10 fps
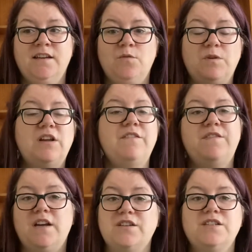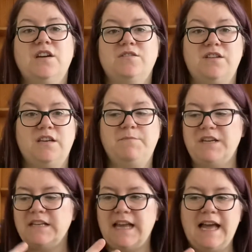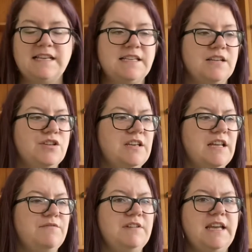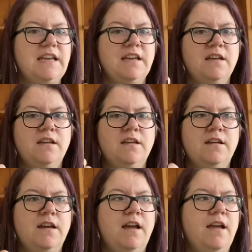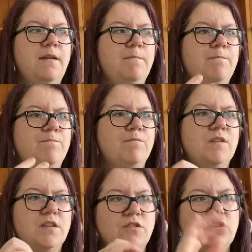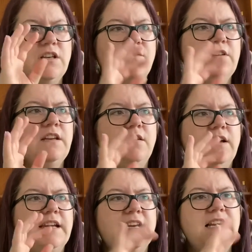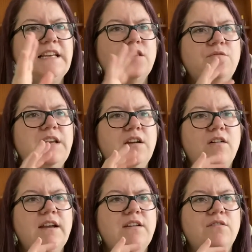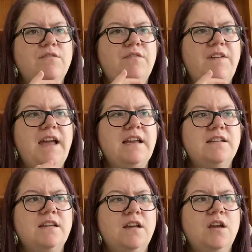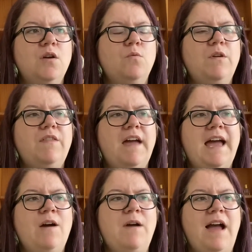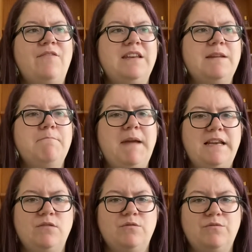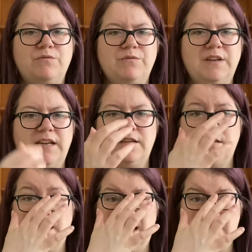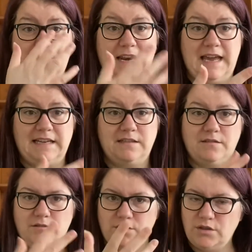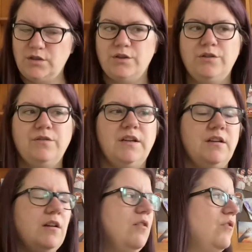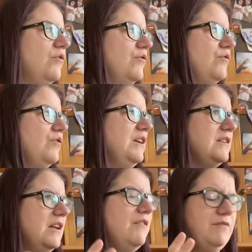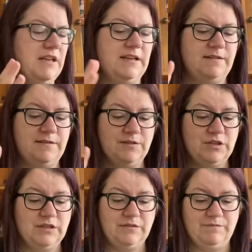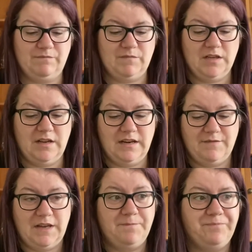when I first started, because it has such a lovely like glittery kind of effect without having the metal in place, you know. And, oh, it's lovely. It's just, I love it.